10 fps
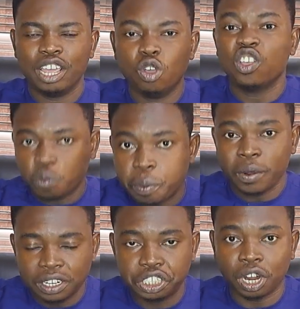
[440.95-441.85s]

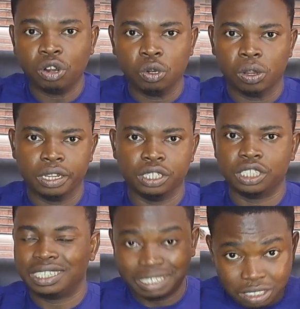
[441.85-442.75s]
experiential
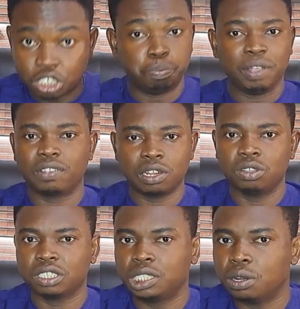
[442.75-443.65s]
knowledge basically
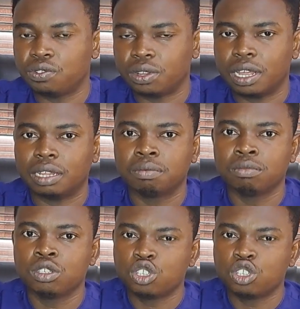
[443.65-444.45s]
just tells you that